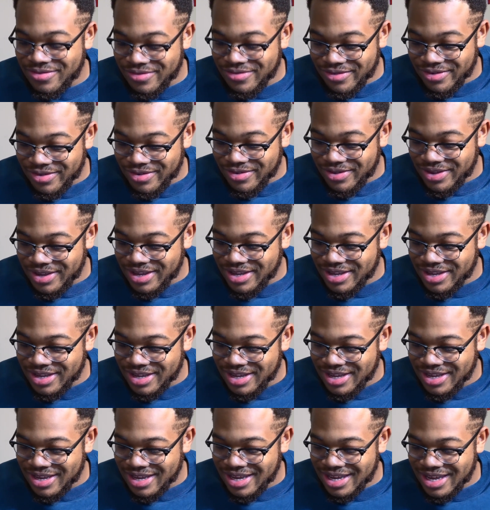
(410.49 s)
really
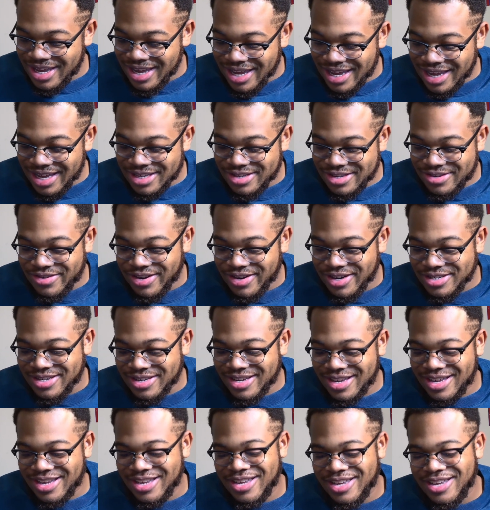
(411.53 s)

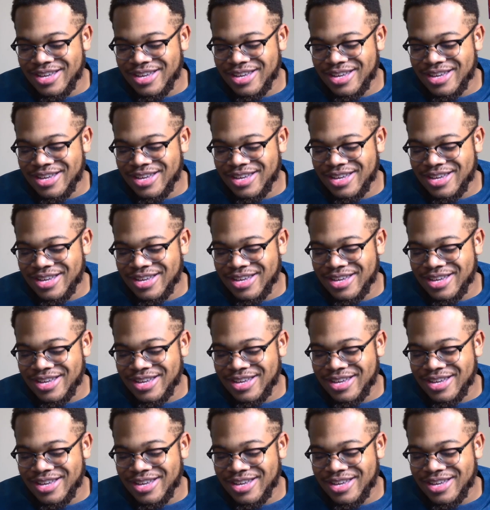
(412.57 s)
interesting.